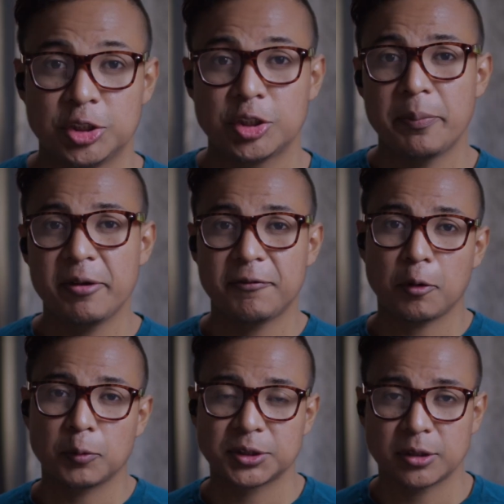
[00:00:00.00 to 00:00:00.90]
So
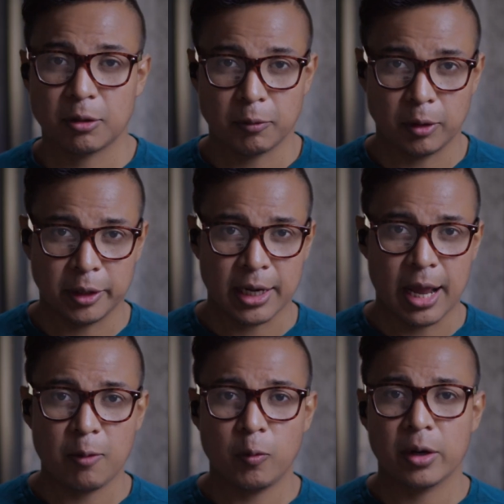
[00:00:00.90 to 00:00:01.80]
before we start rolling,
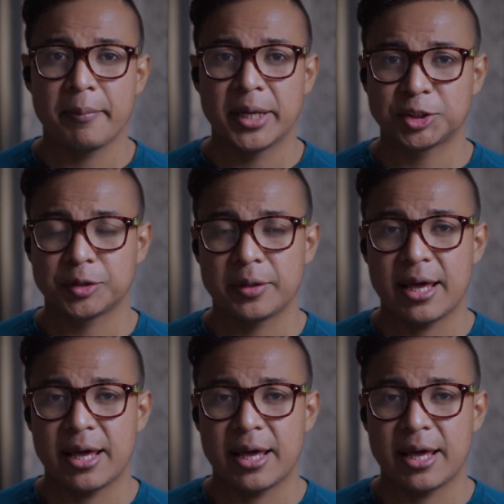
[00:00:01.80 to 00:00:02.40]
I want to mention